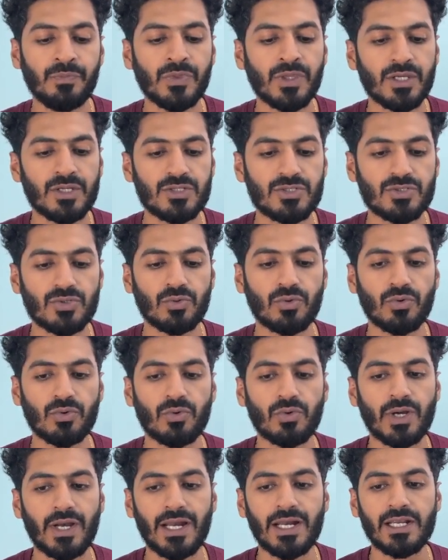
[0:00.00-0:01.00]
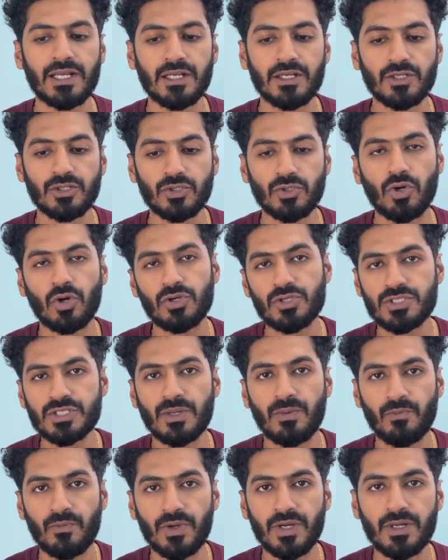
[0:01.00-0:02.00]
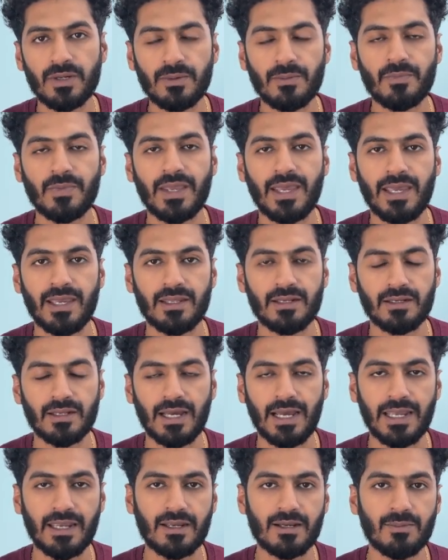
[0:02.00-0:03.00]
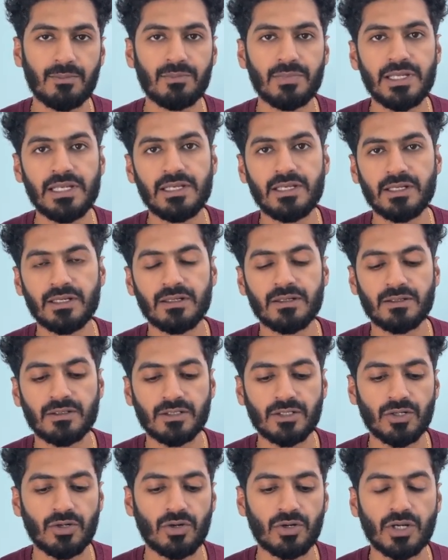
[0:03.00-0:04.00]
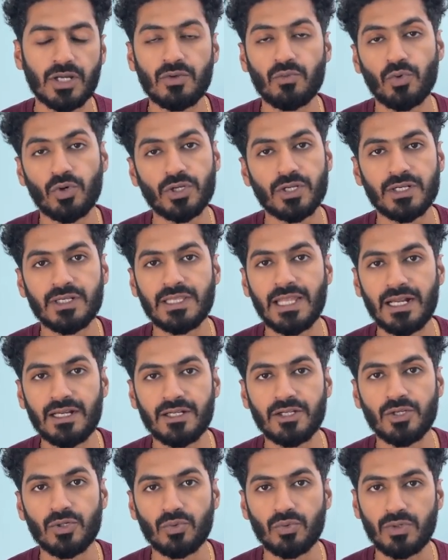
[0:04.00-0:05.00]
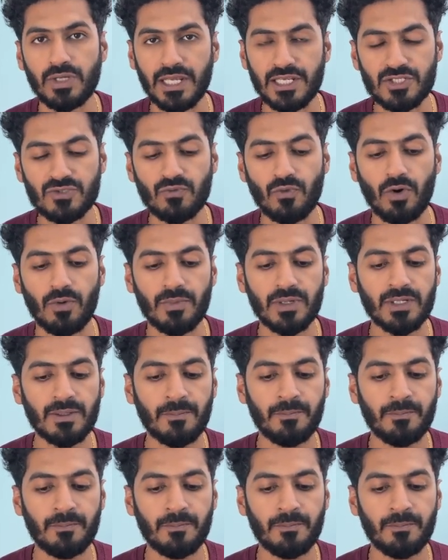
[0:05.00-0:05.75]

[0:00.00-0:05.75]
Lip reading: So I taught somewhere and I completed or converted that into text format.